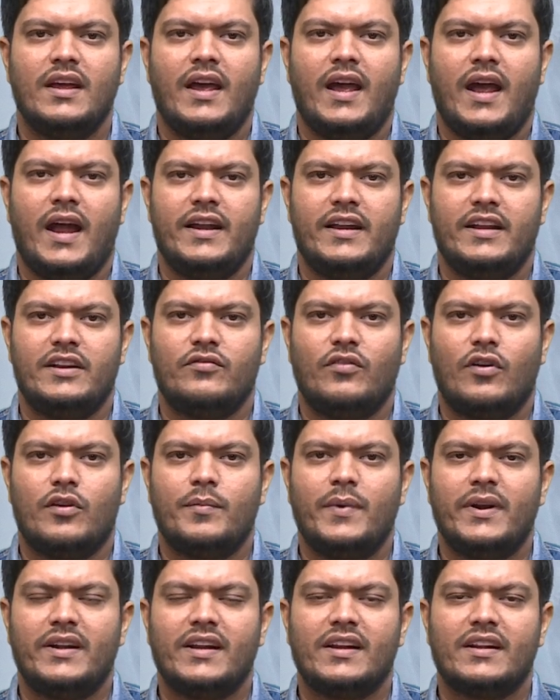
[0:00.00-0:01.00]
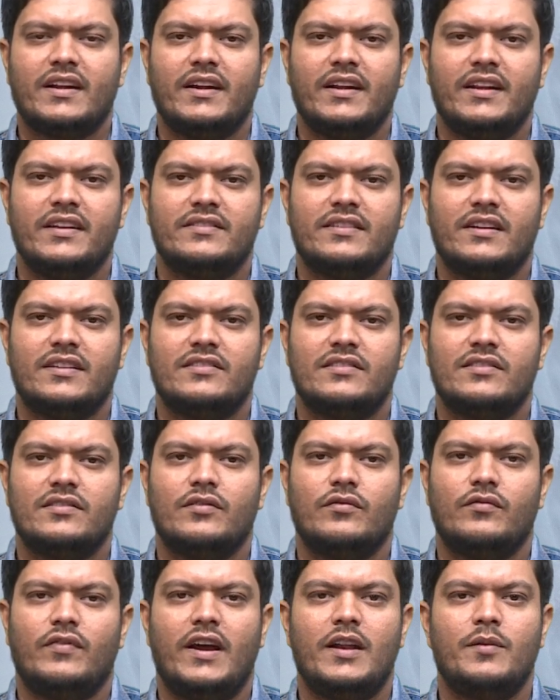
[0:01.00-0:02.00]
and environmental conditions
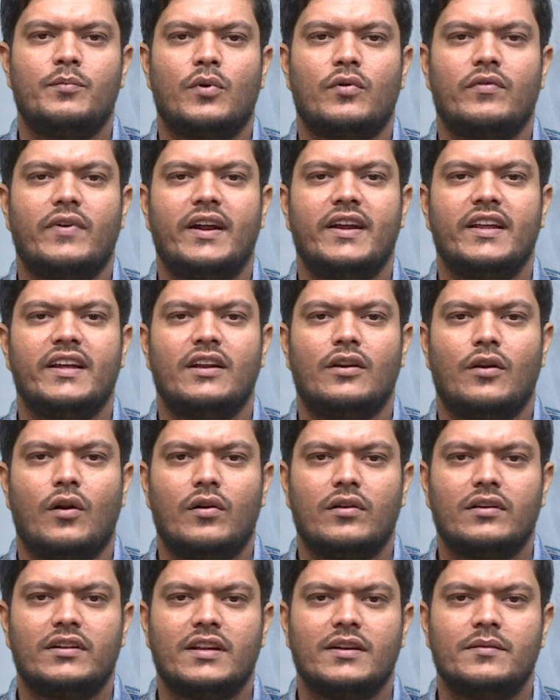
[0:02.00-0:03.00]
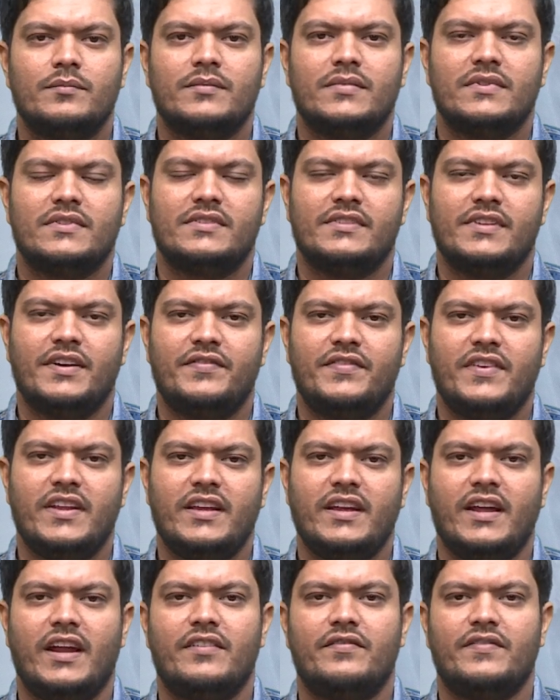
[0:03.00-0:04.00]
while providing long-term safety
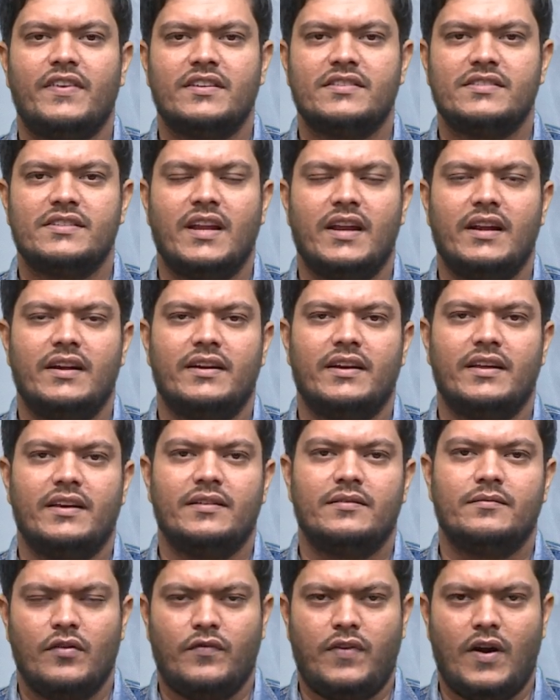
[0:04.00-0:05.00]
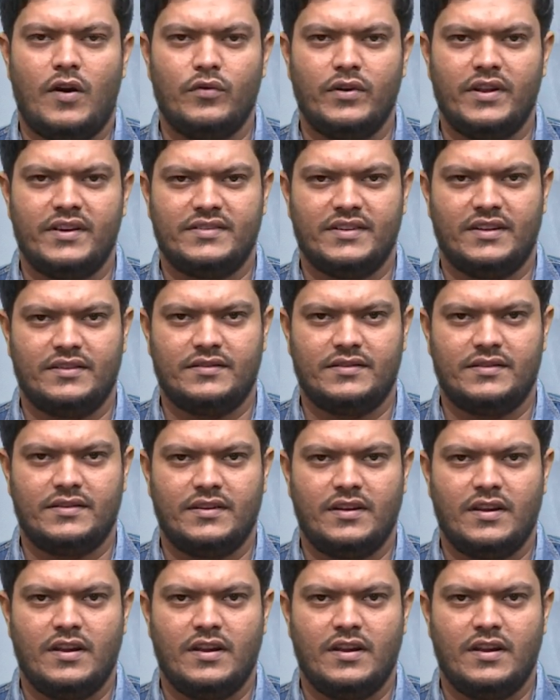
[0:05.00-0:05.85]
and functionality. Foundations.